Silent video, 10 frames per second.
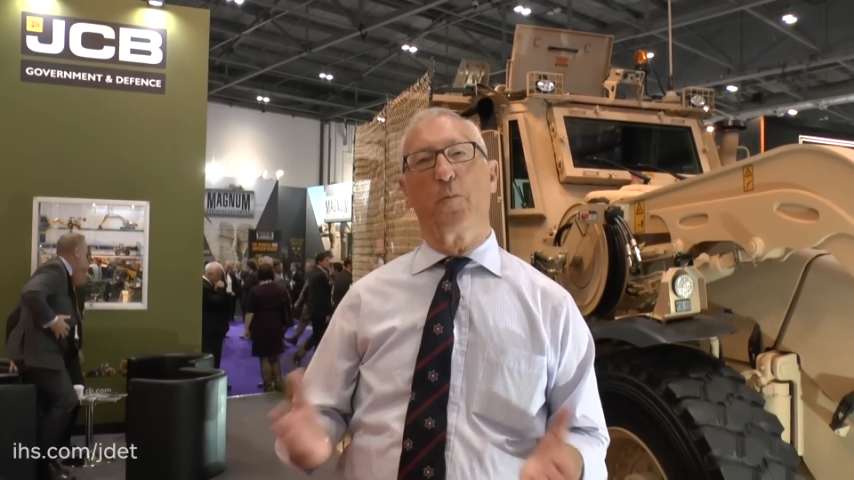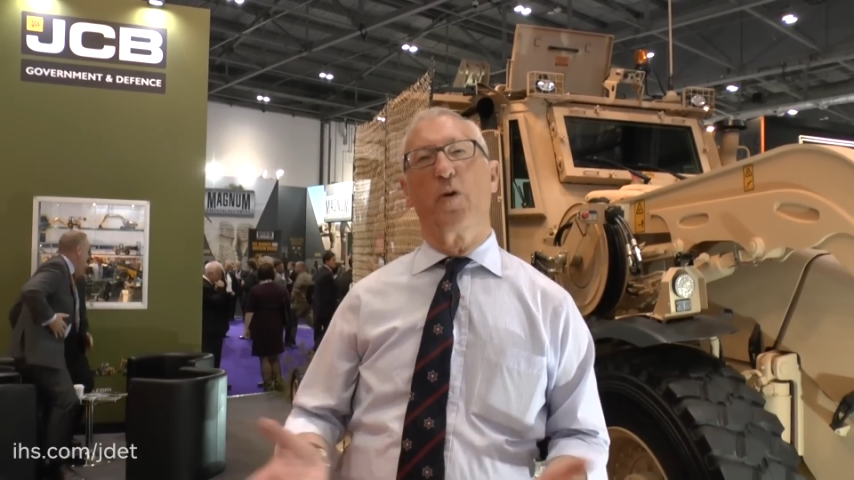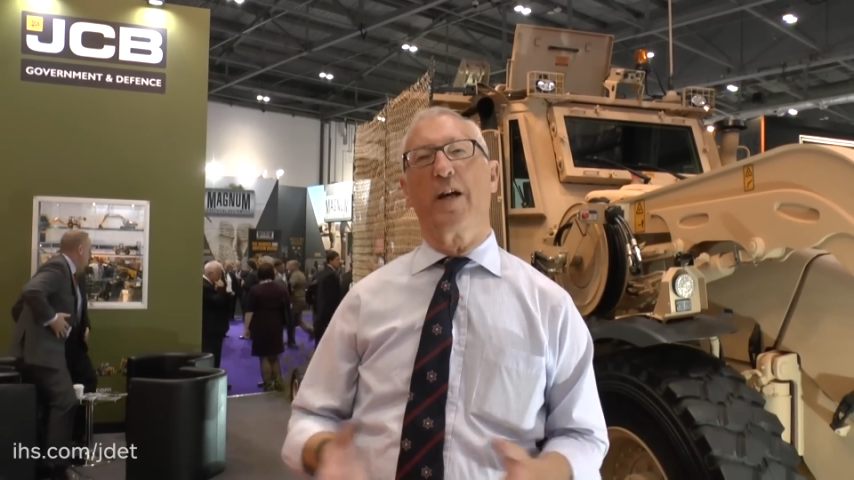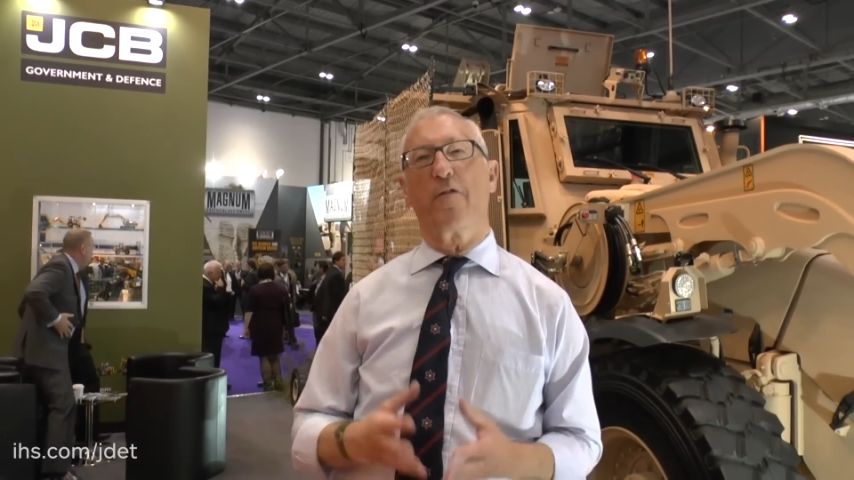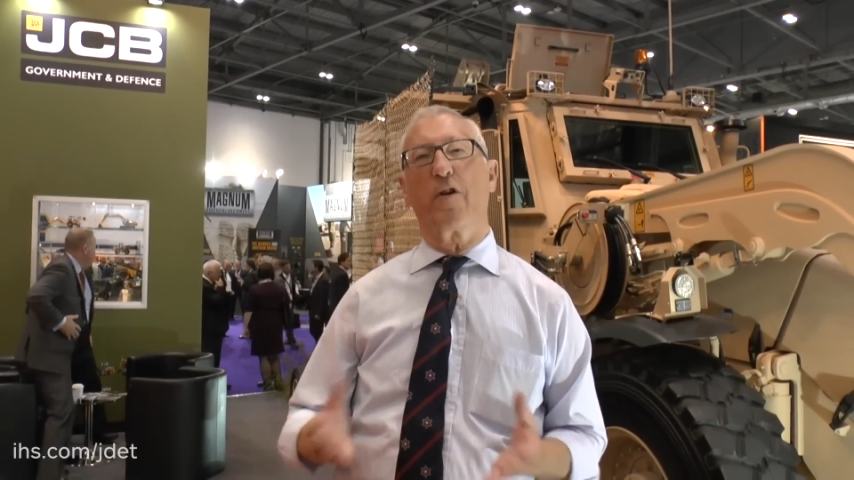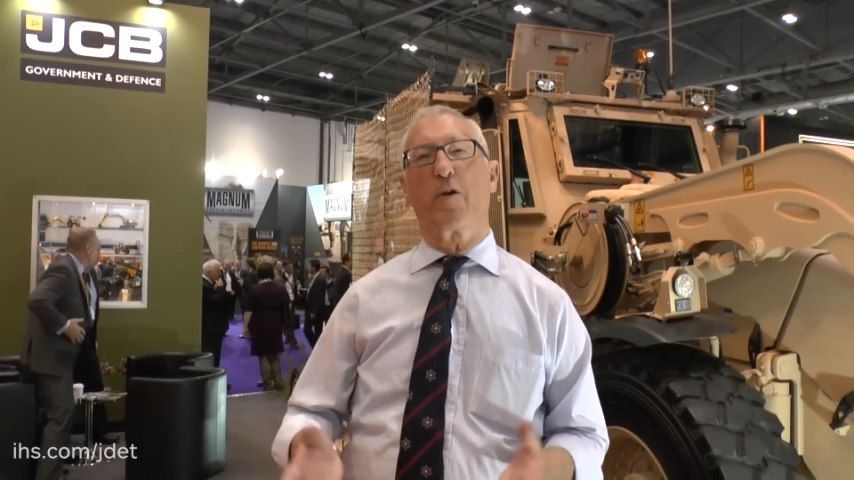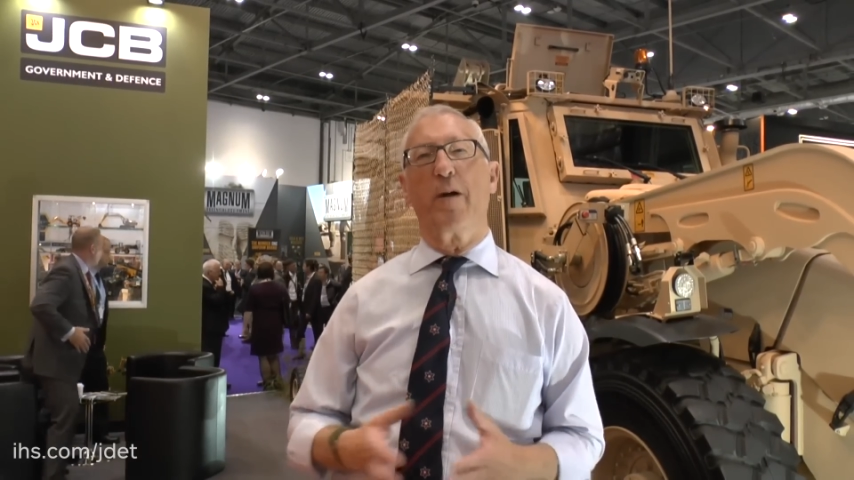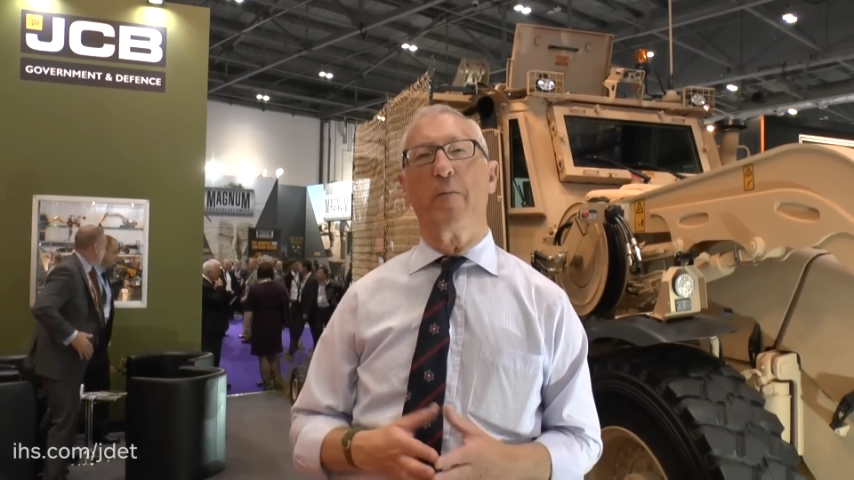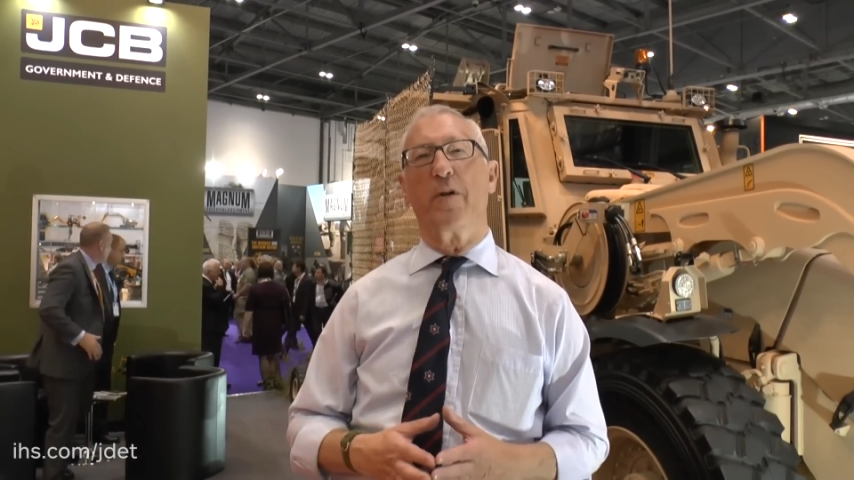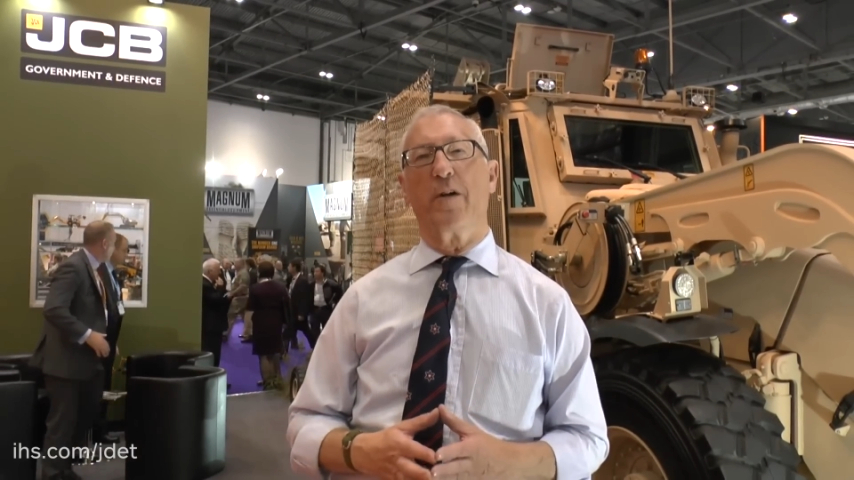put other
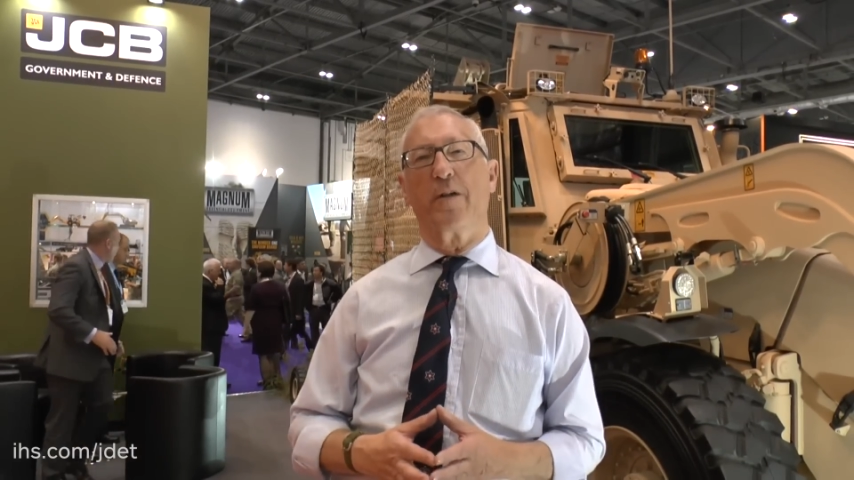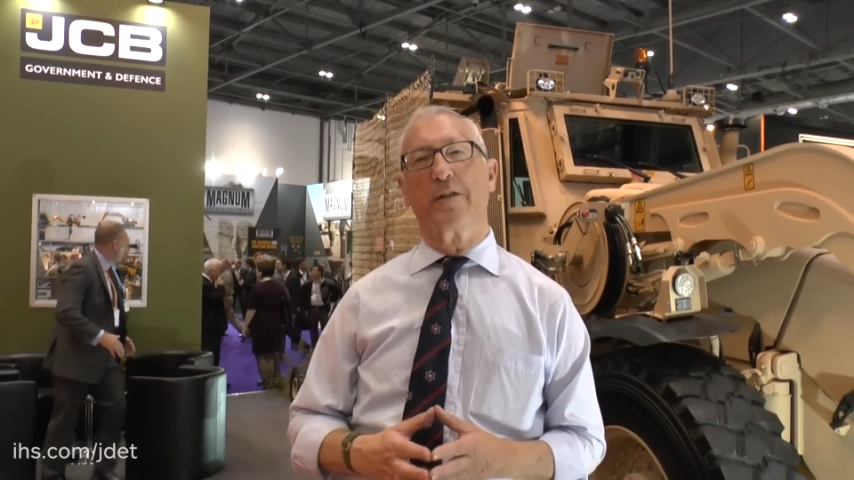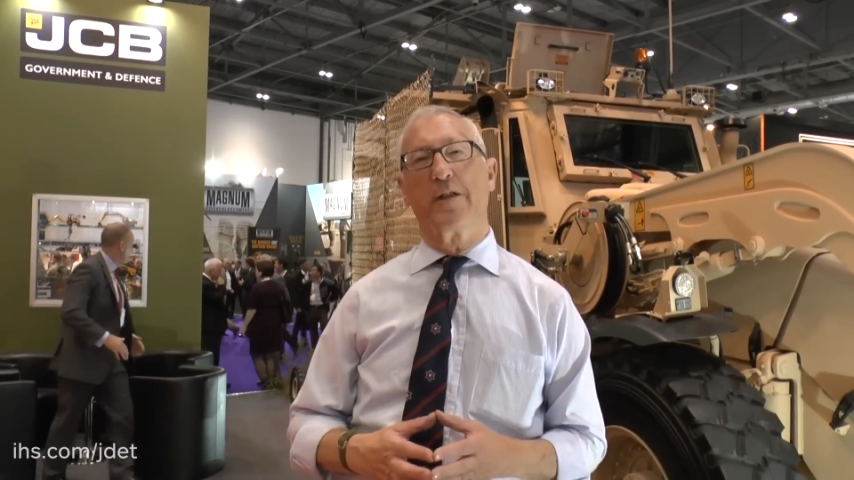equipment on.